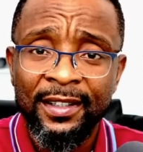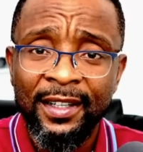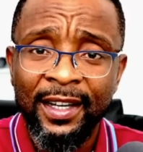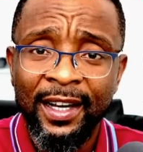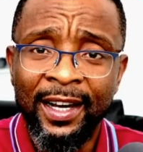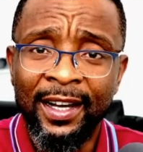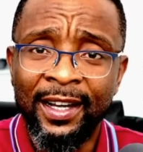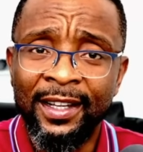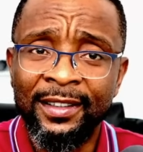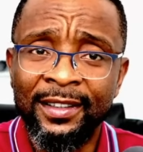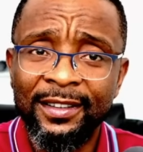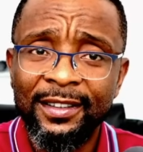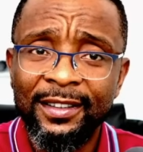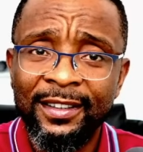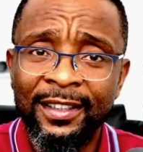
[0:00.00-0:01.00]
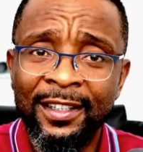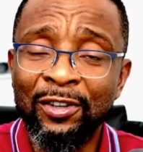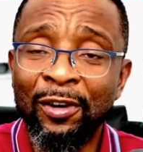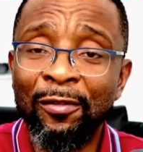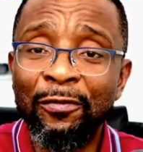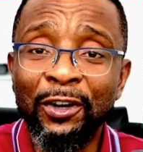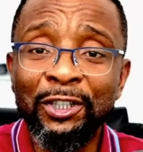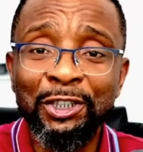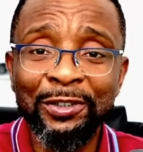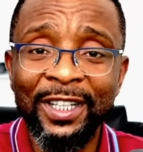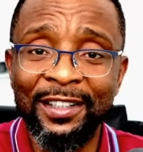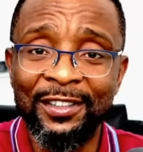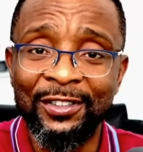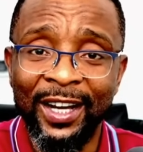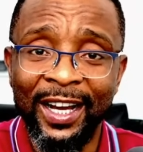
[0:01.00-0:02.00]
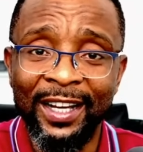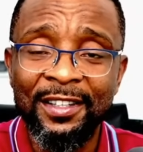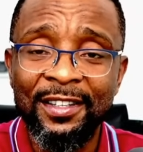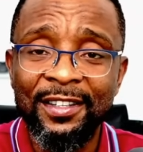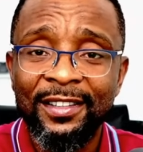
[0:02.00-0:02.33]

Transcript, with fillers: And it's unfortunate, right?